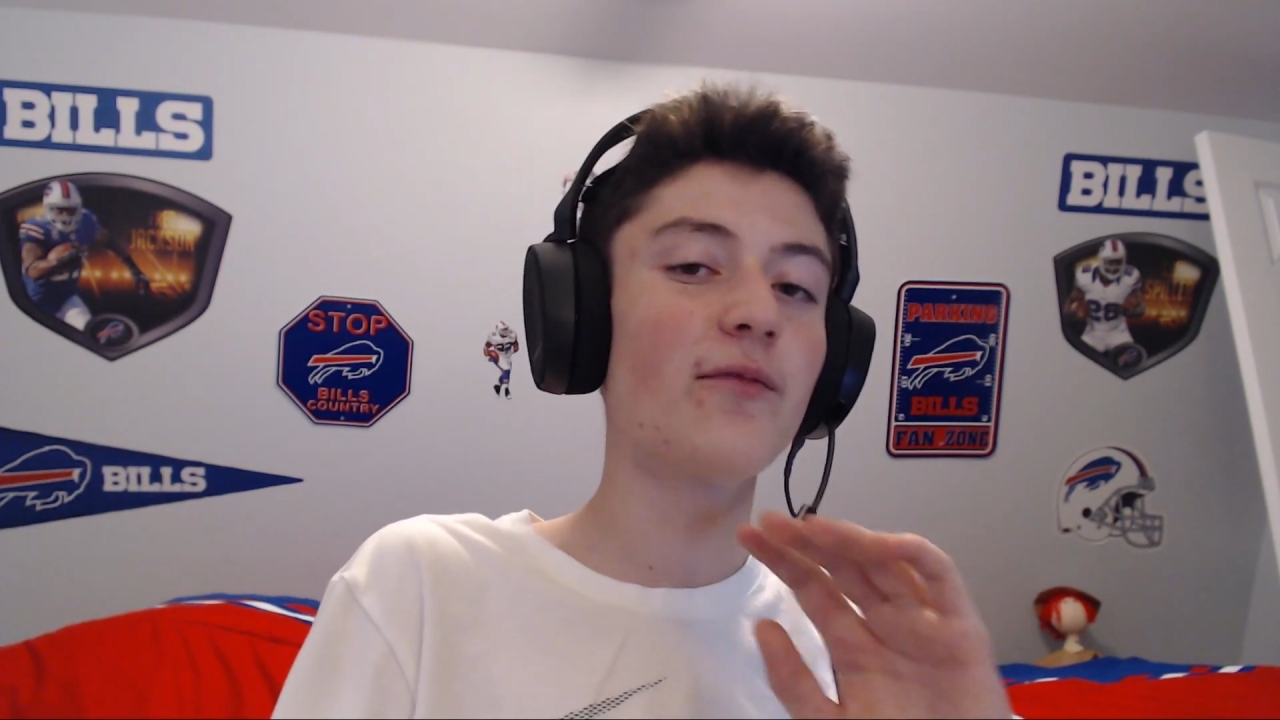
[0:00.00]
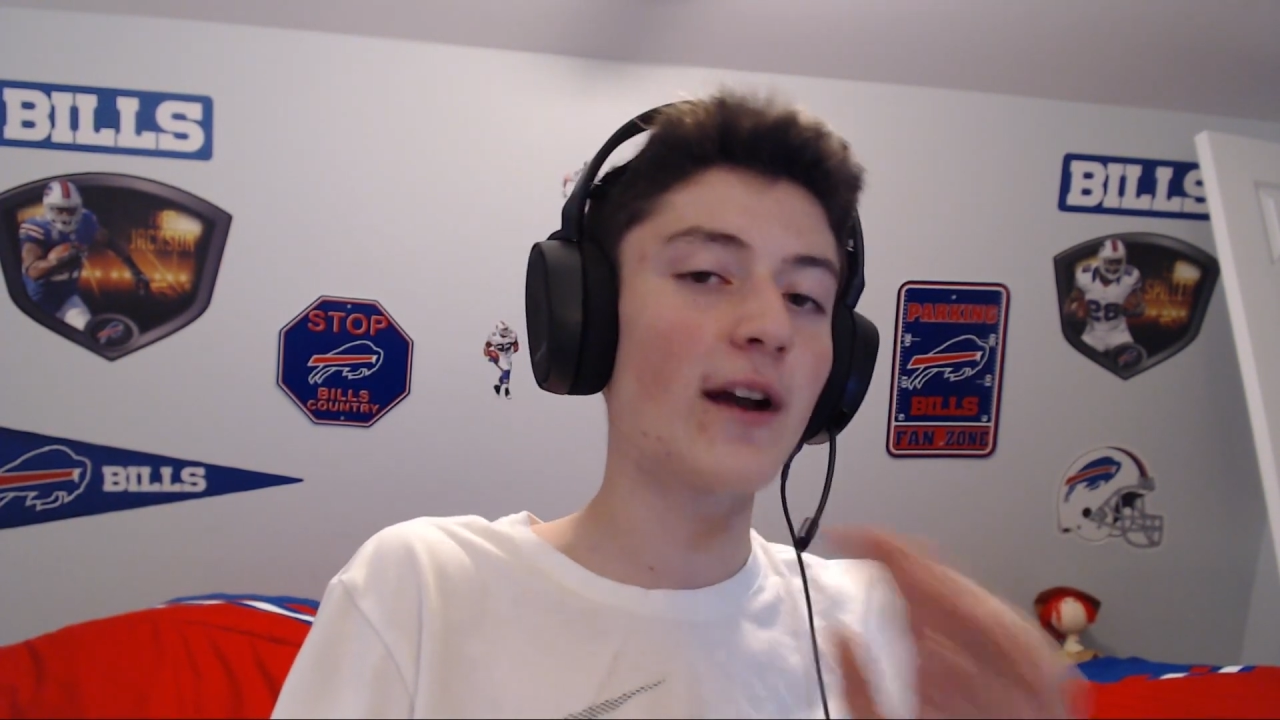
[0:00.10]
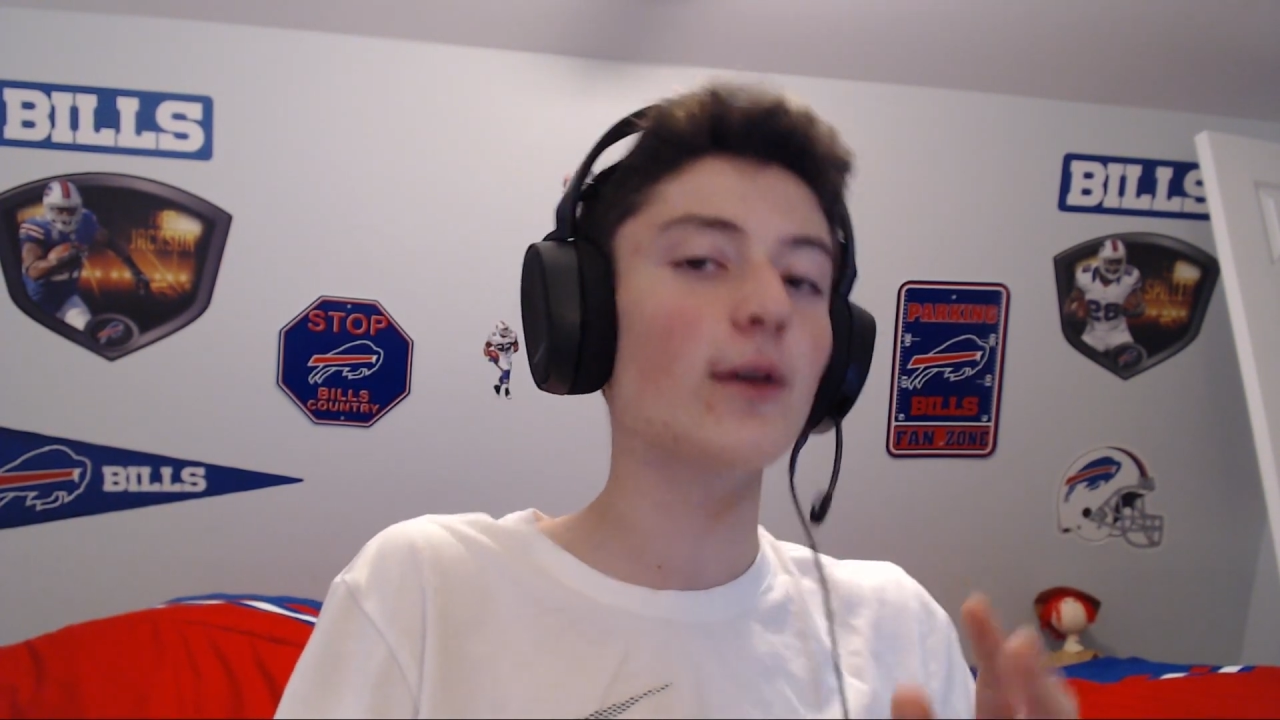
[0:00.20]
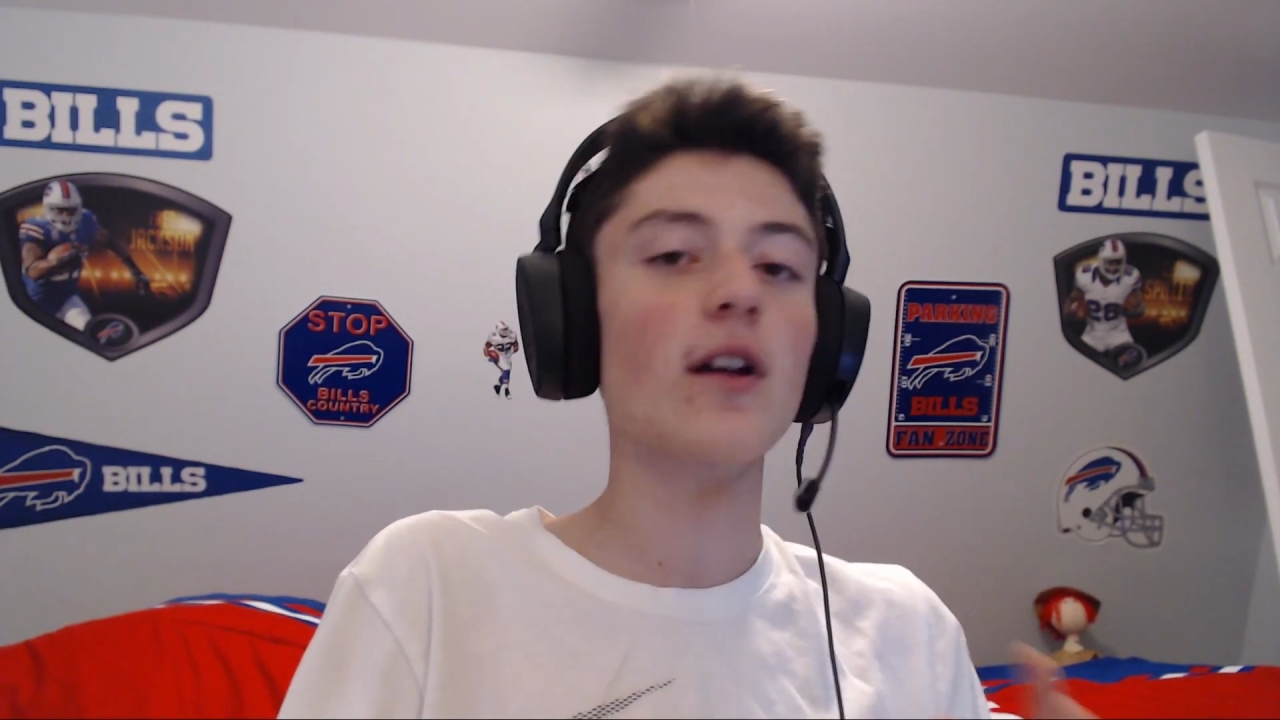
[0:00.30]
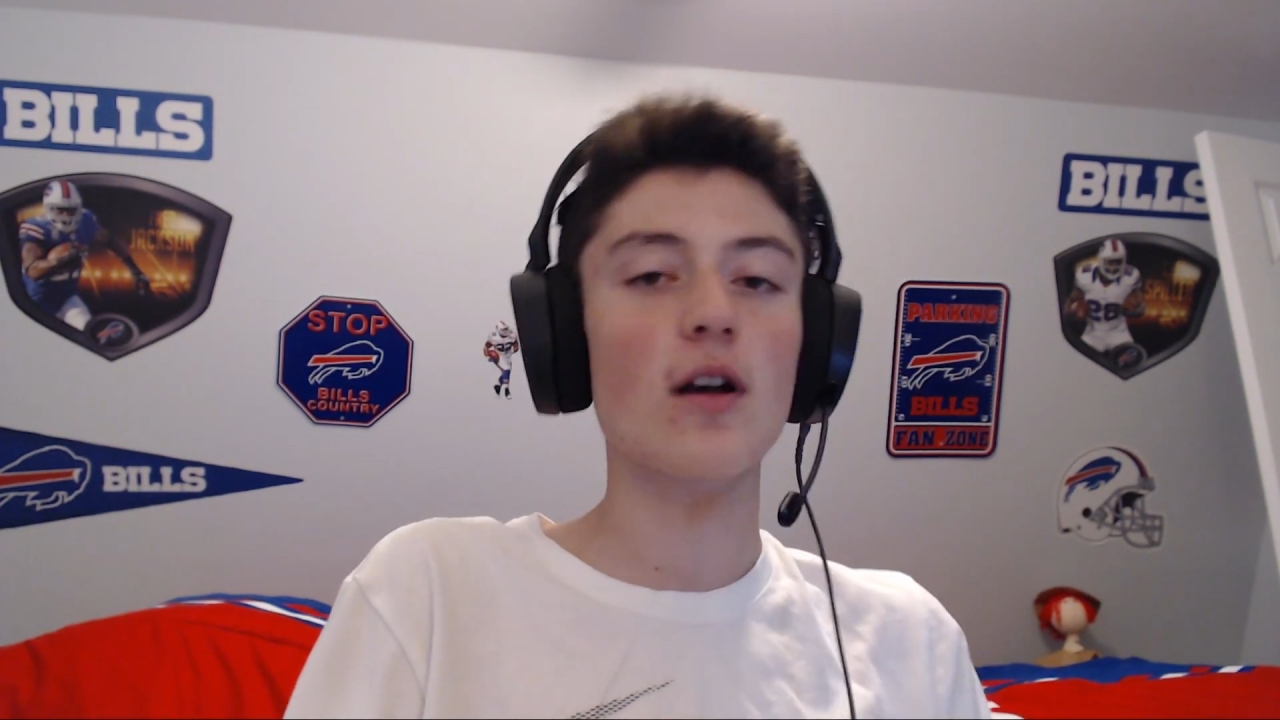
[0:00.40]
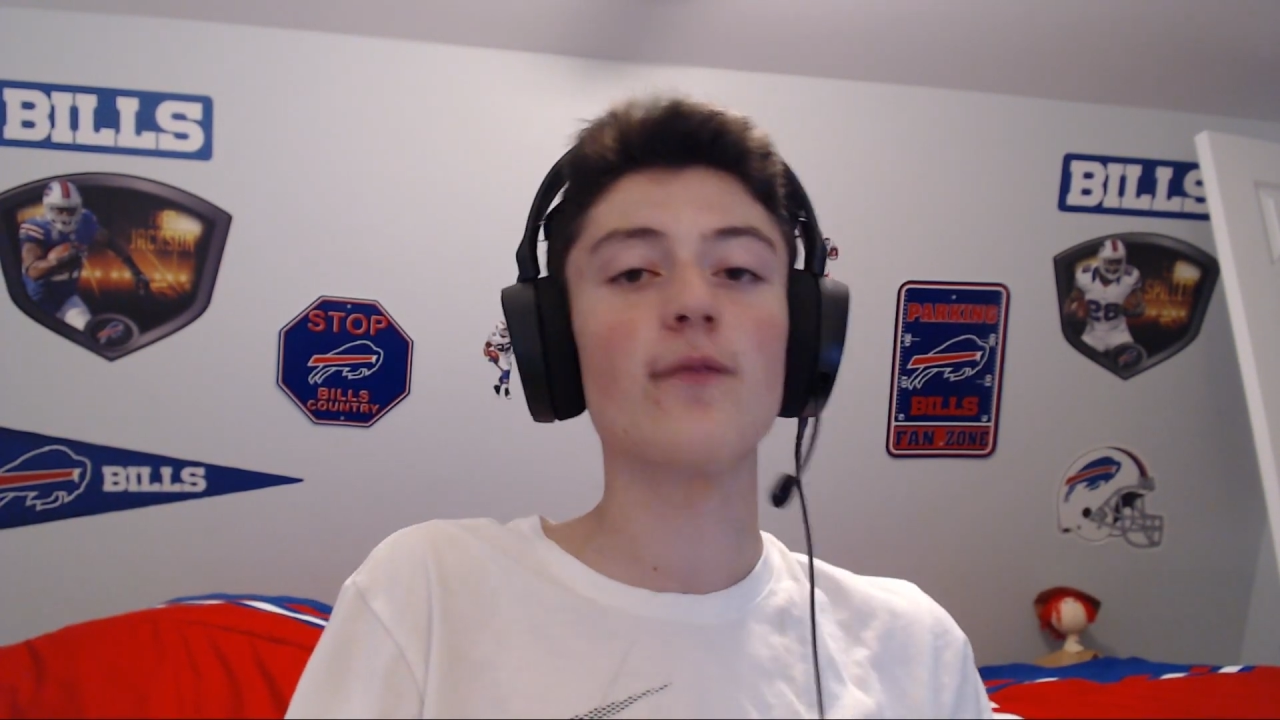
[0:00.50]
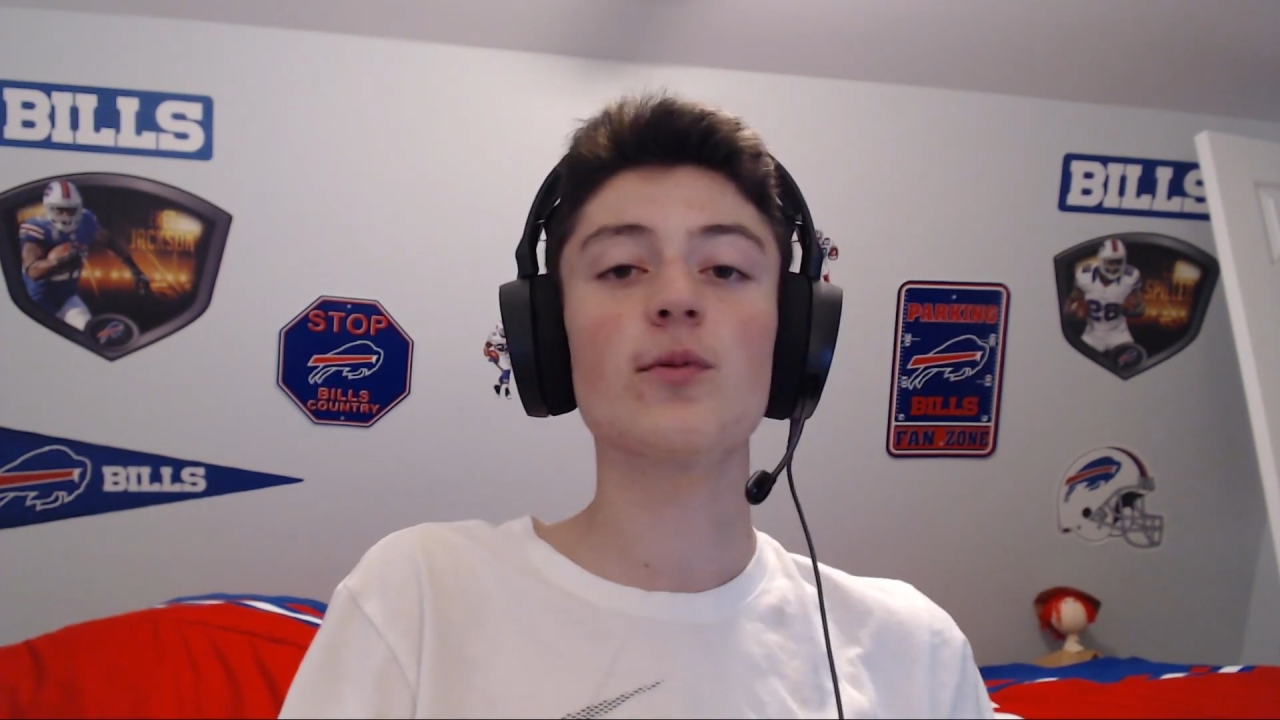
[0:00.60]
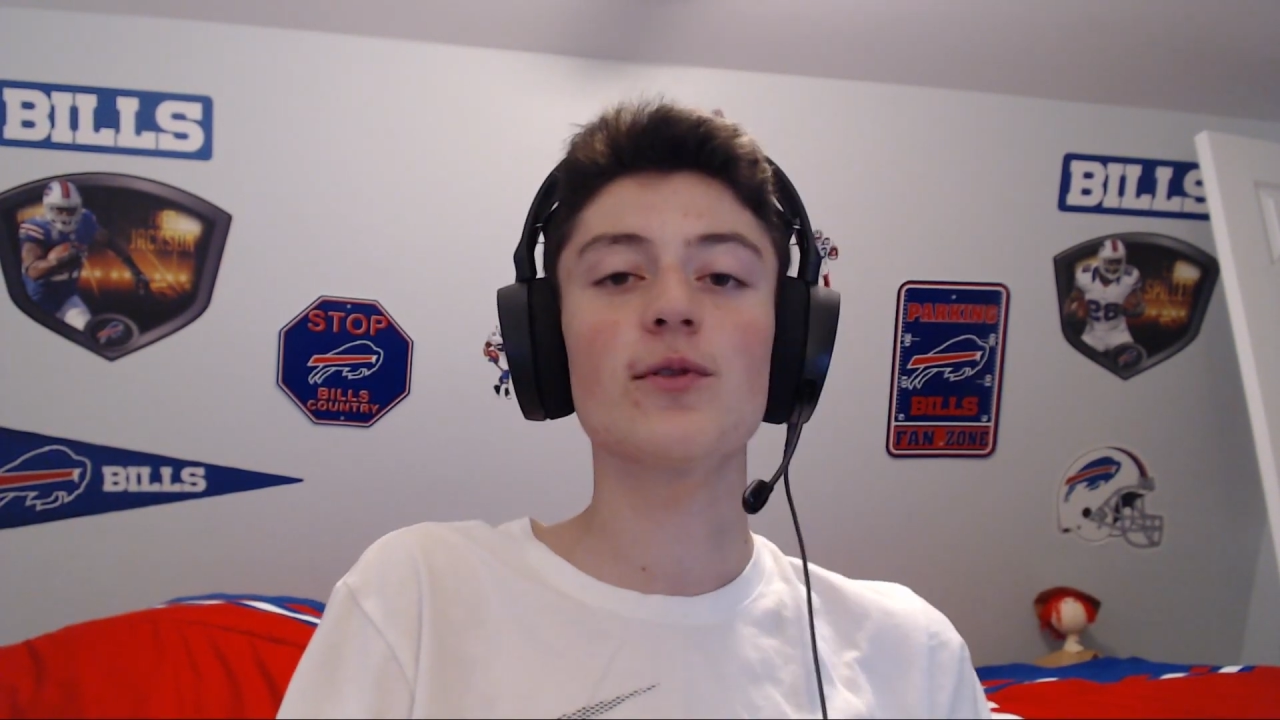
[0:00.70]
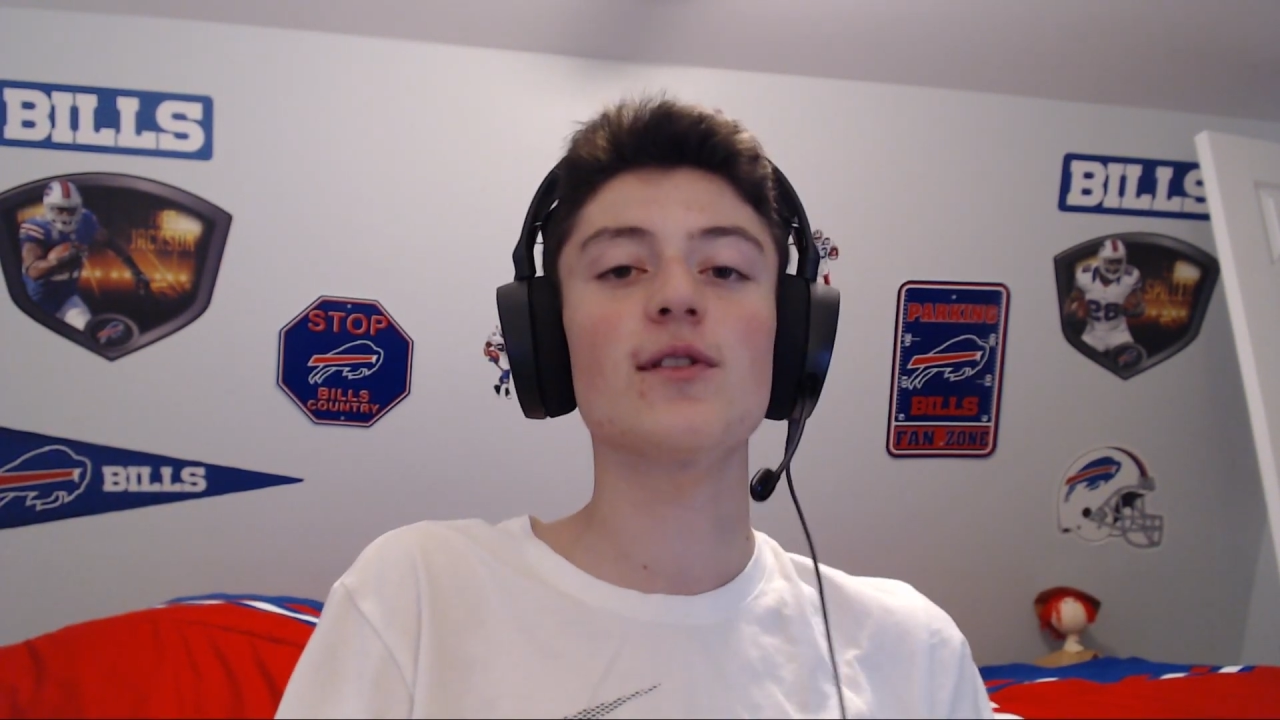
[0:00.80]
very uncomfortable